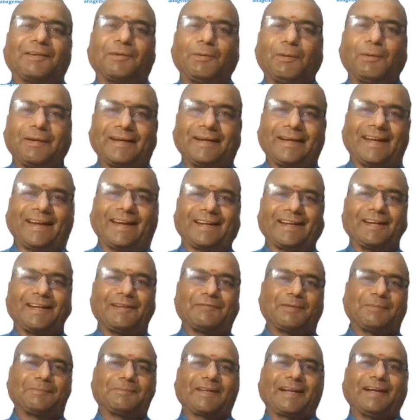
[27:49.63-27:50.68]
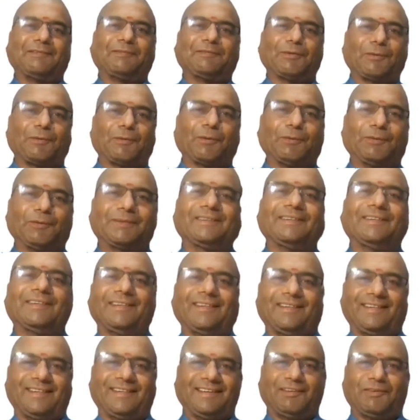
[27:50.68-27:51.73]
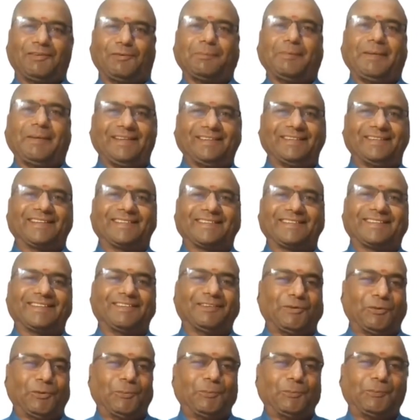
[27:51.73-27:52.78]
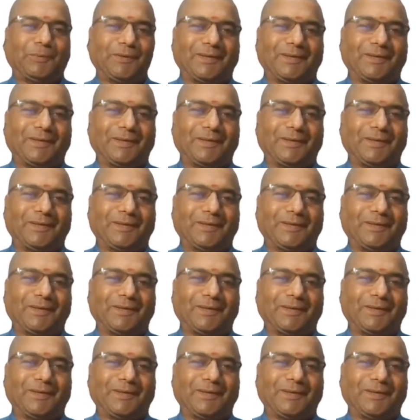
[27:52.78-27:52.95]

going directly from thrive to growth, and be in that loop.